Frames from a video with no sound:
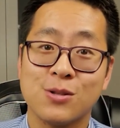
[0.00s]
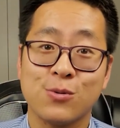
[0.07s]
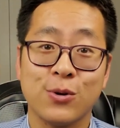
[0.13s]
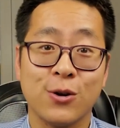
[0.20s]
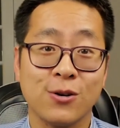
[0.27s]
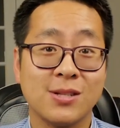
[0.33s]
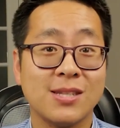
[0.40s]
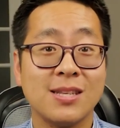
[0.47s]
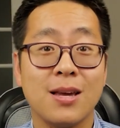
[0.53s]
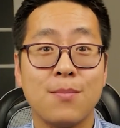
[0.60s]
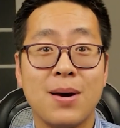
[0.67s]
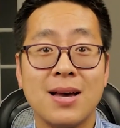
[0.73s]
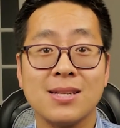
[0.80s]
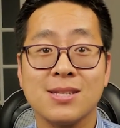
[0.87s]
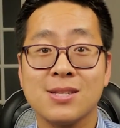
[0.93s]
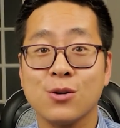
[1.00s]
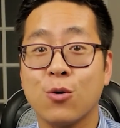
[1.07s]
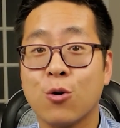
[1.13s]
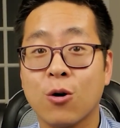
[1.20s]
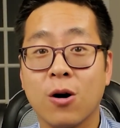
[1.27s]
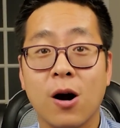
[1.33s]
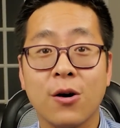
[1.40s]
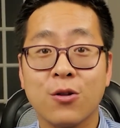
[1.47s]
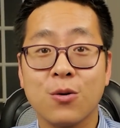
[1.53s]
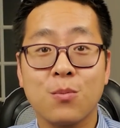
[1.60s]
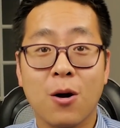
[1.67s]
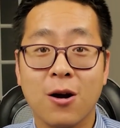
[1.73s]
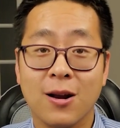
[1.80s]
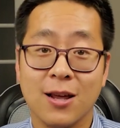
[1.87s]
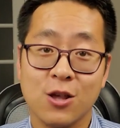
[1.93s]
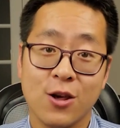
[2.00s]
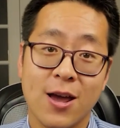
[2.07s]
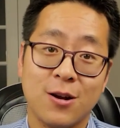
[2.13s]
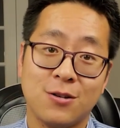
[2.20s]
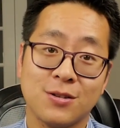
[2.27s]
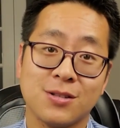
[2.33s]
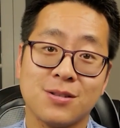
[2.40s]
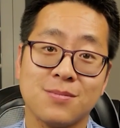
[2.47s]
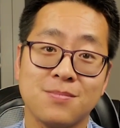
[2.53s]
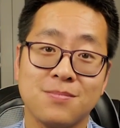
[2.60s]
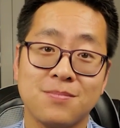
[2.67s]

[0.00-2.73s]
through your CMS or other marketing channels.